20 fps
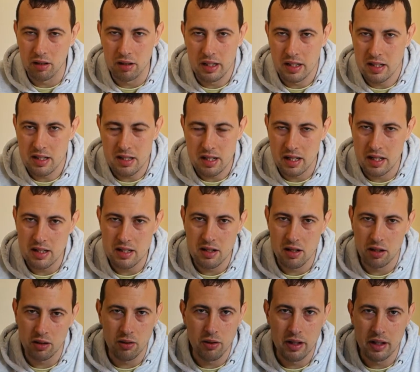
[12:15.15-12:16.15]
It's
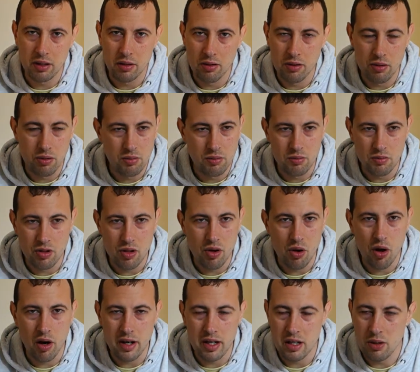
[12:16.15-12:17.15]
not going to
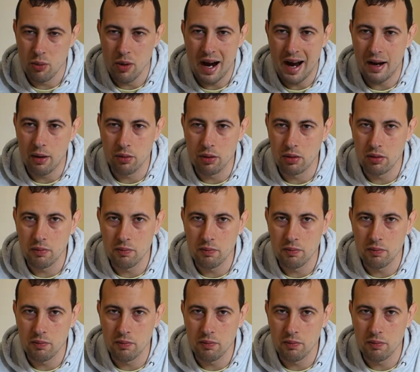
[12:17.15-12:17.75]
dry you out.